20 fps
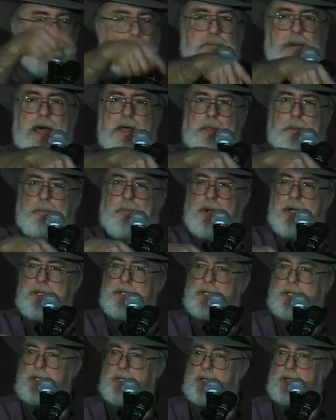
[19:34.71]
by the
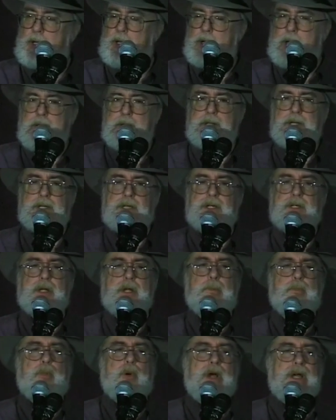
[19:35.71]
President. This is
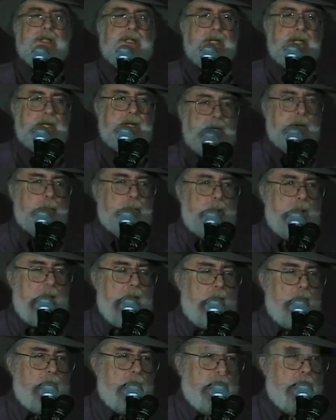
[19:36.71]
unprecedented
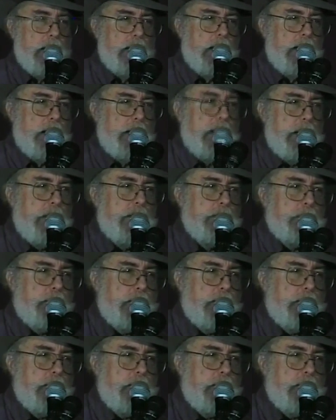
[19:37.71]
power in the